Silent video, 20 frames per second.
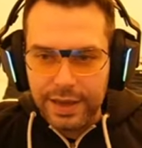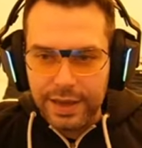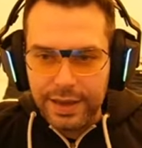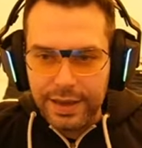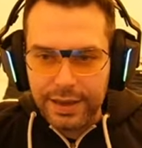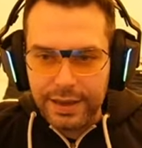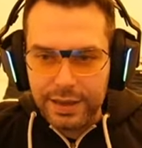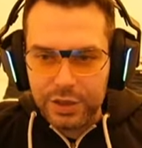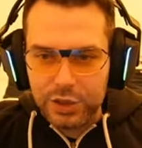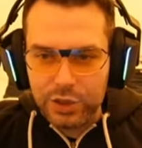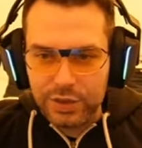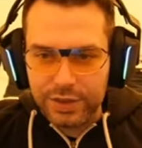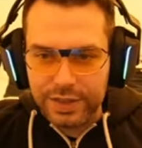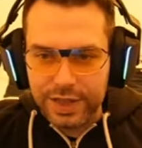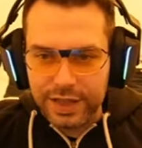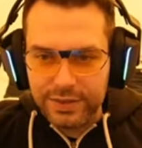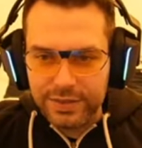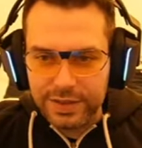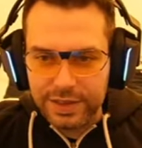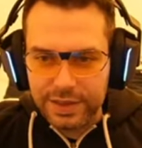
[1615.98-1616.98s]
And I should
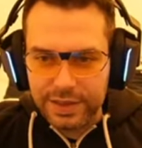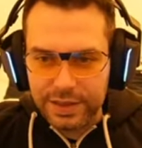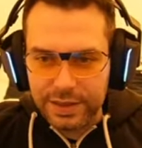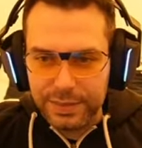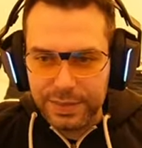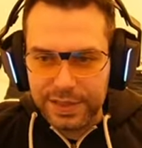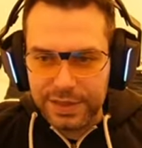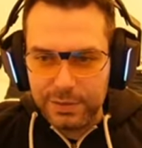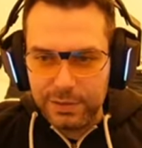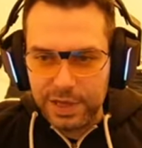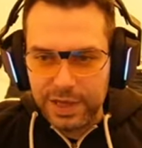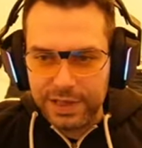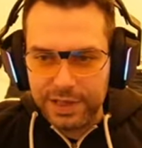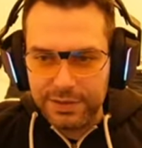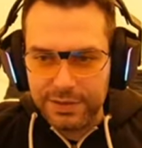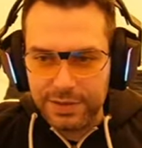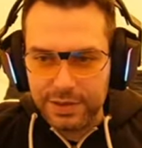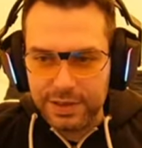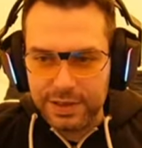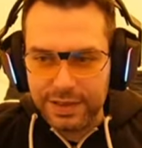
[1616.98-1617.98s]
definitely be ready
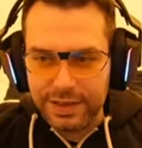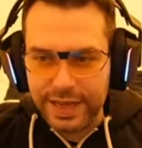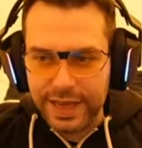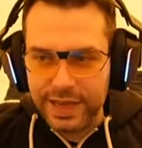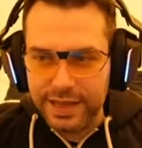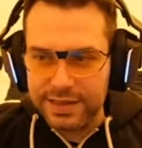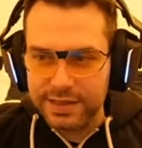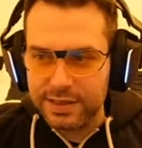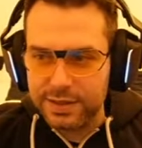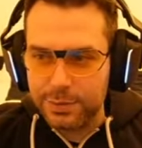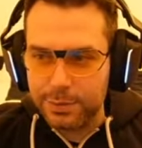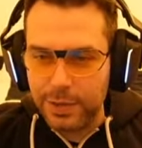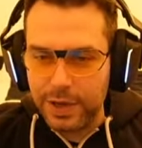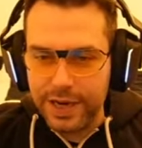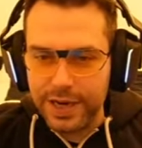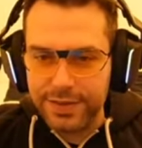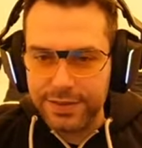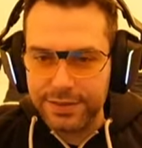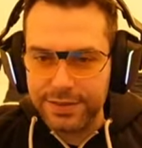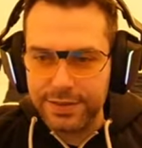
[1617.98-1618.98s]
for the next
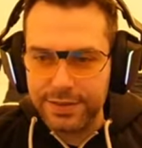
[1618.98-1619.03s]
wave.